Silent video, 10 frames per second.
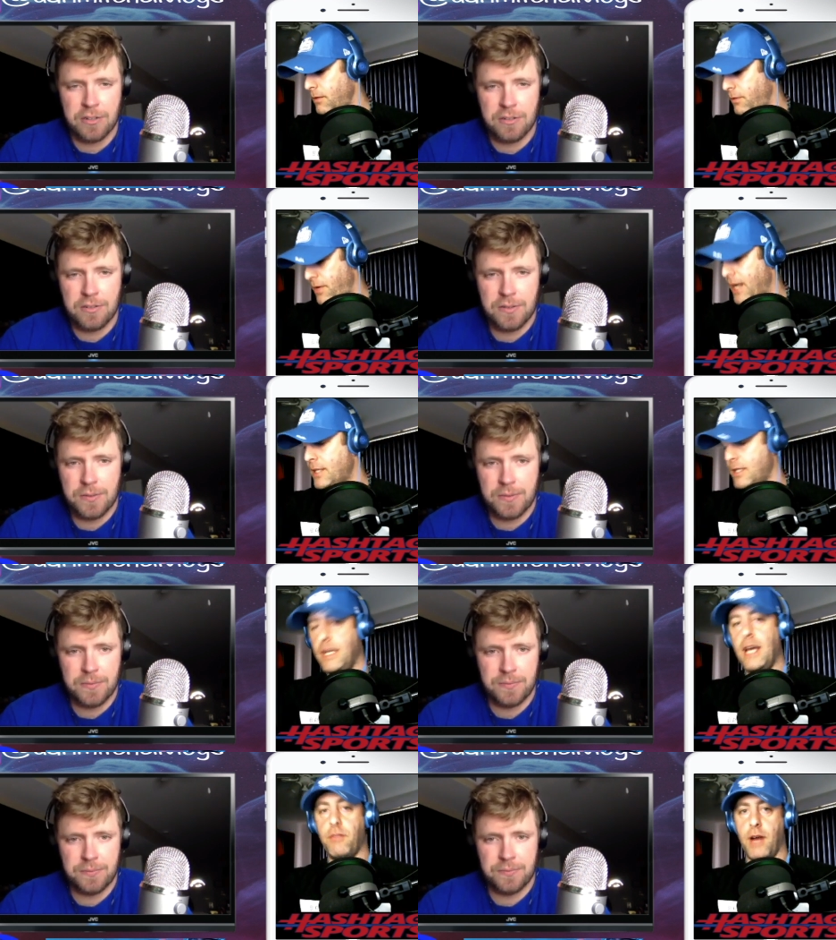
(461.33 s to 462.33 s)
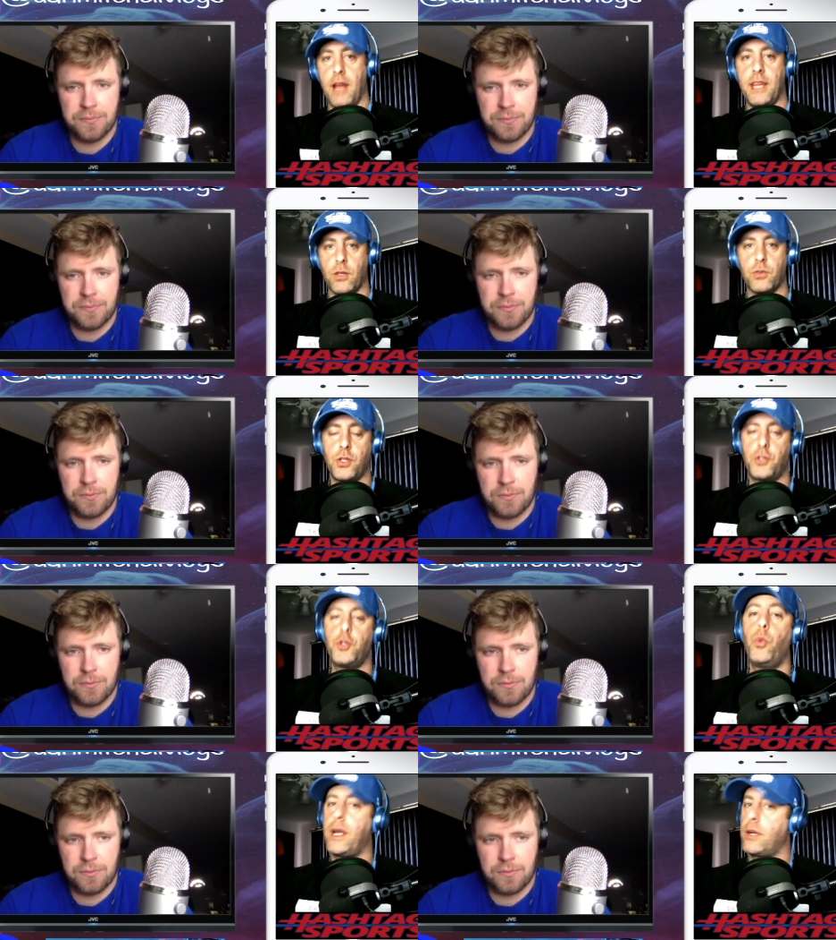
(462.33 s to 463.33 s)
Speaker 1: Vegas and Denver. I think those are the two
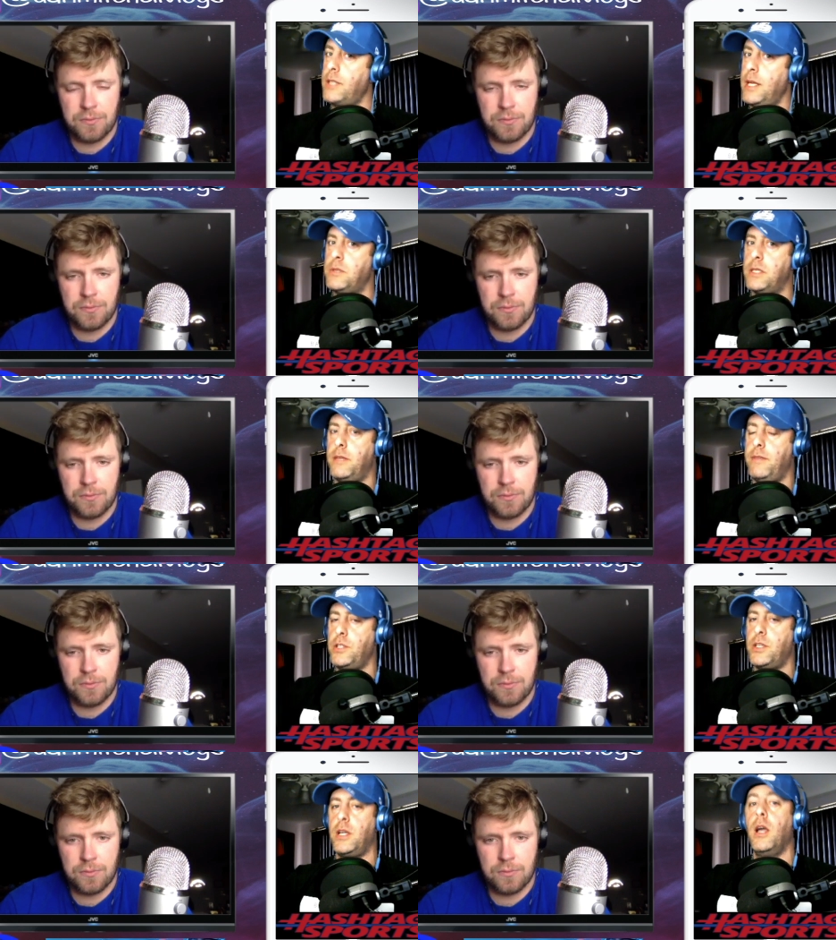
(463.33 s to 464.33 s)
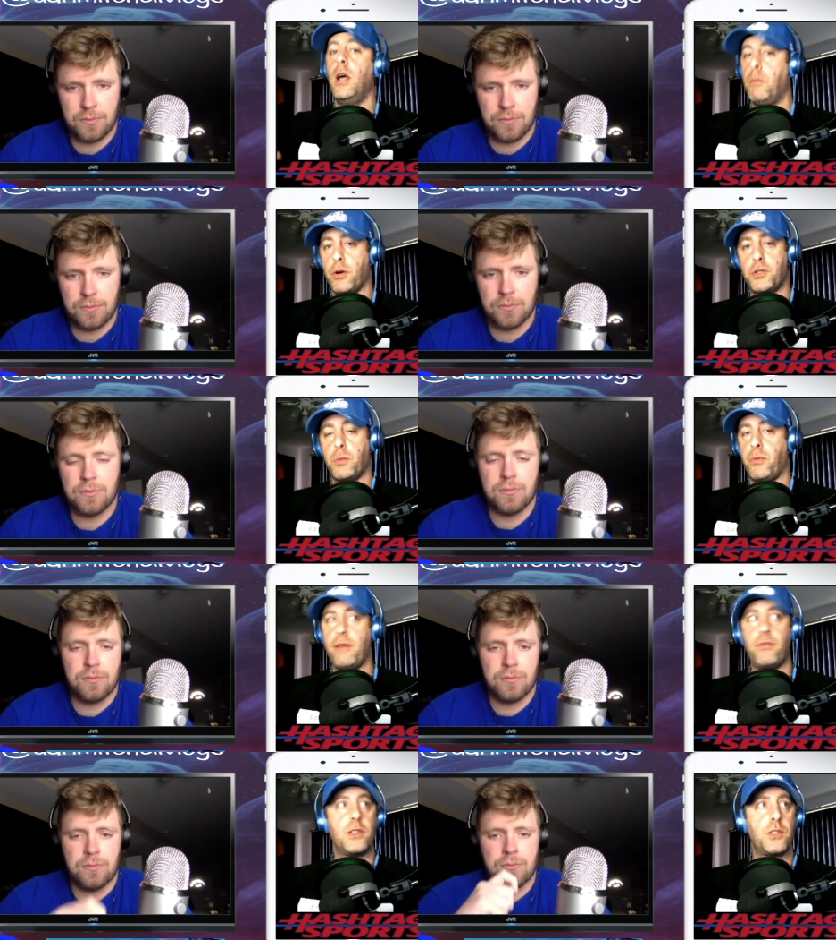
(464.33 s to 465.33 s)
weaker teams in the division. Personal
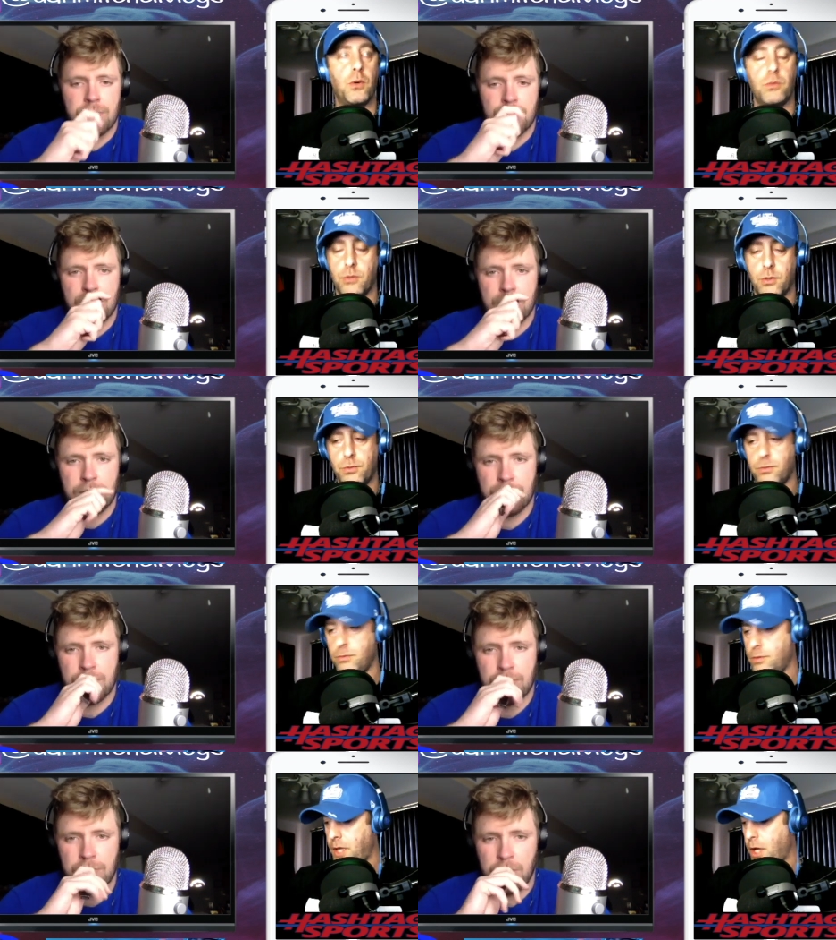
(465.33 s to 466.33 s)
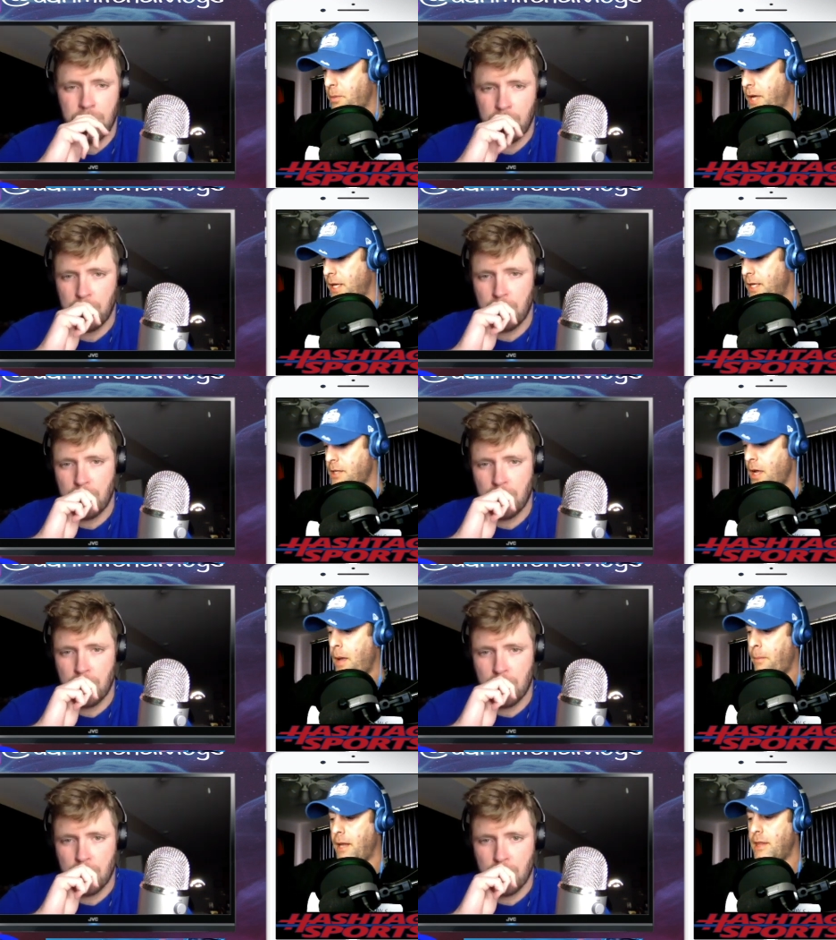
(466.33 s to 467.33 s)
preference. Don't don't don't kill me on this,
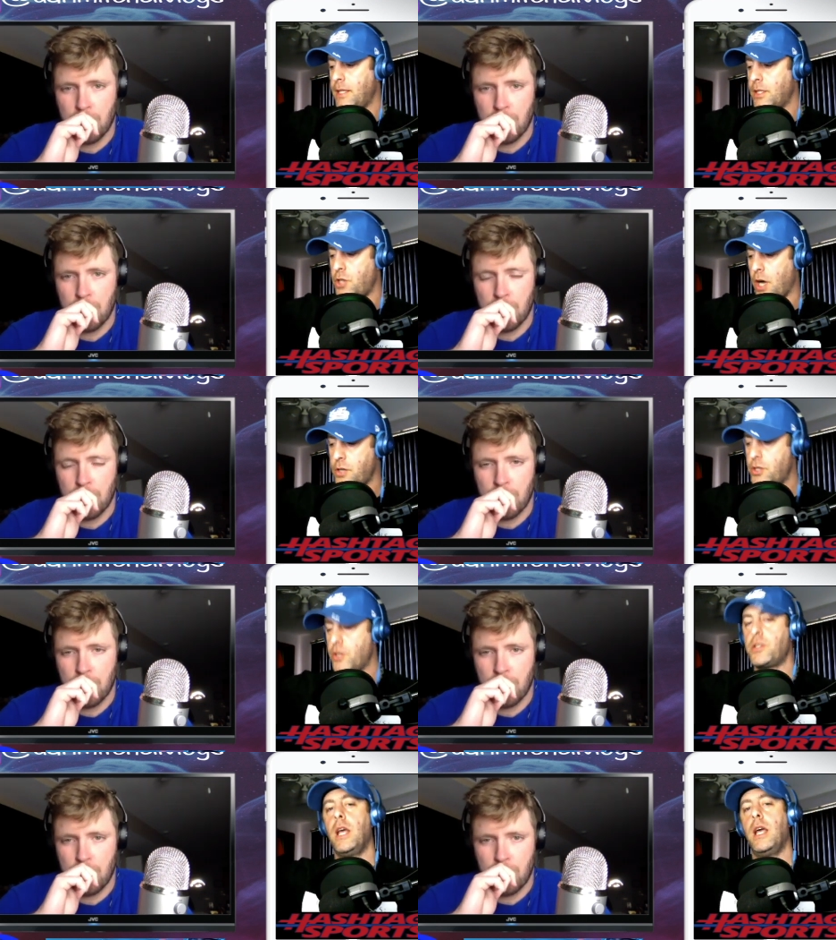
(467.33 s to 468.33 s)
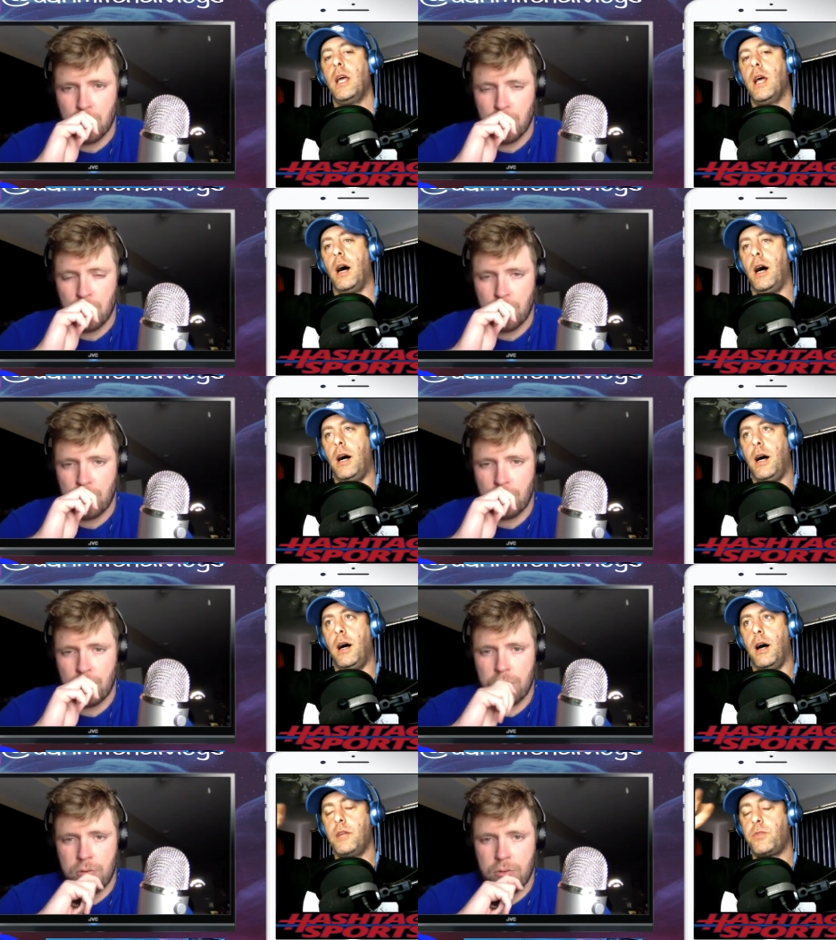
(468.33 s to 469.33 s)
but I think the Chargers
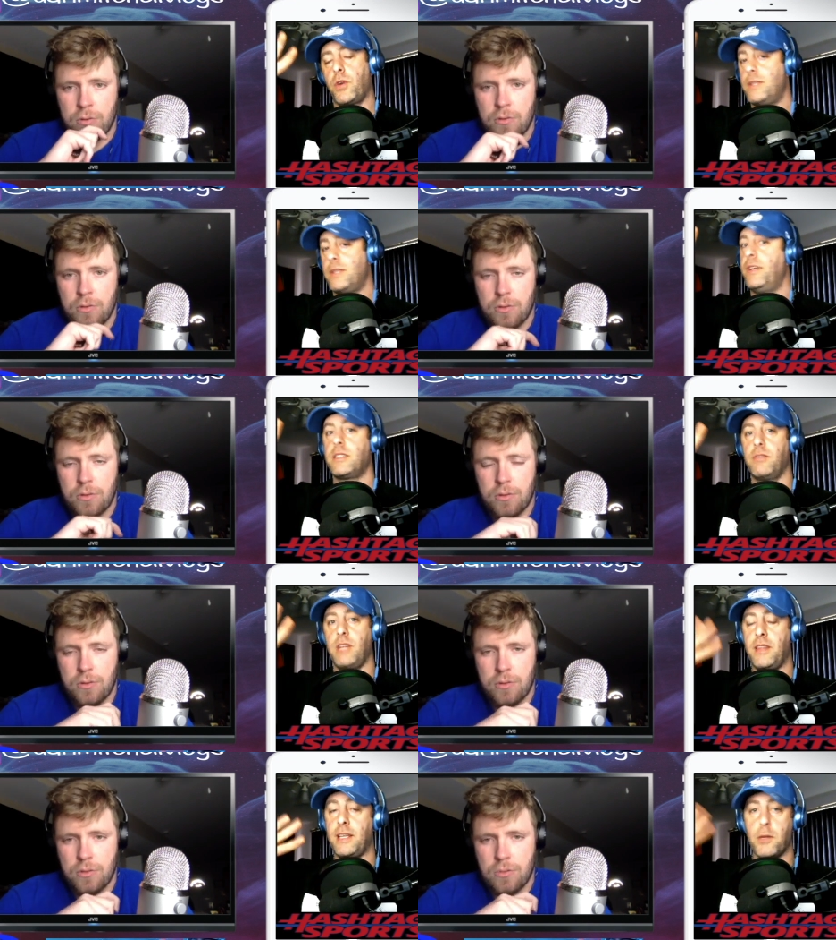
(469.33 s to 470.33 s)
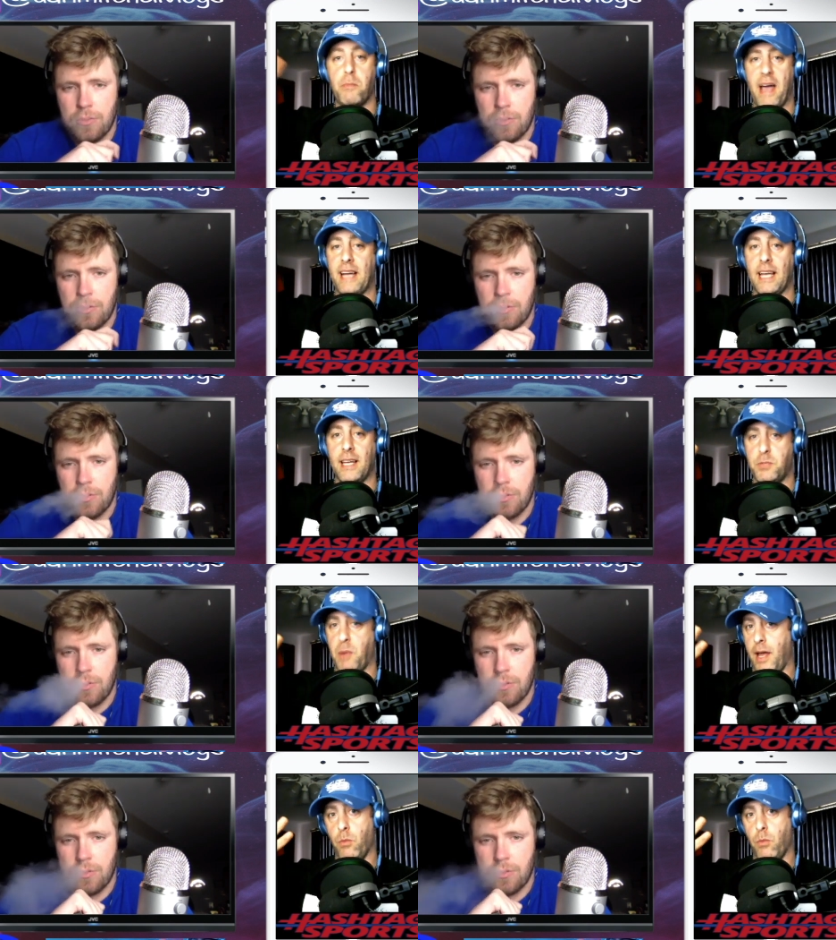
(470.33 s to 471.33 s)
uh, as far as defensively. I think their back end is probably